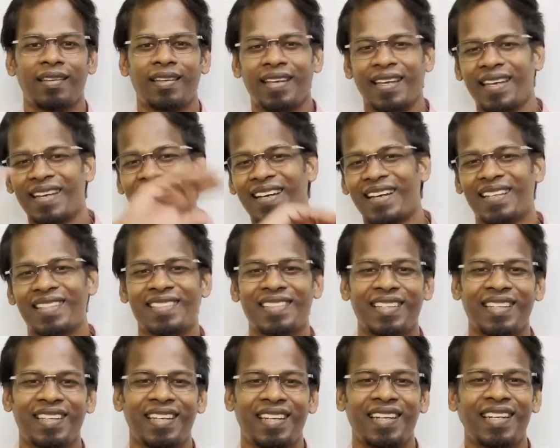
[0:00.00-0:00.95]
Hey guys,
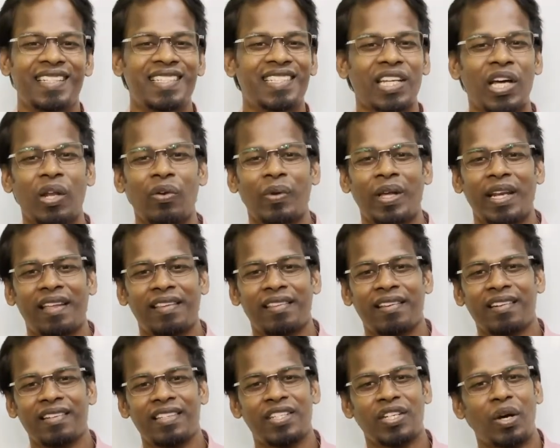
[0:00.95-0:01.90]
let's solve
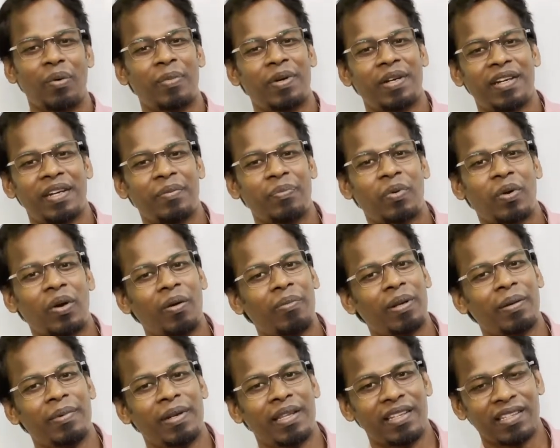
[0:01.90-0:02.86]
another geometric
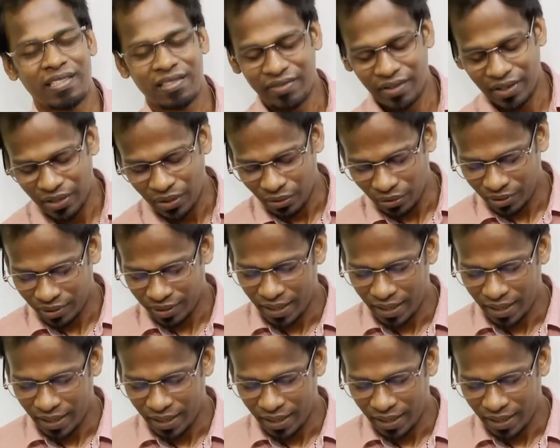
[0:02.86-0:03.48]
problem in this video.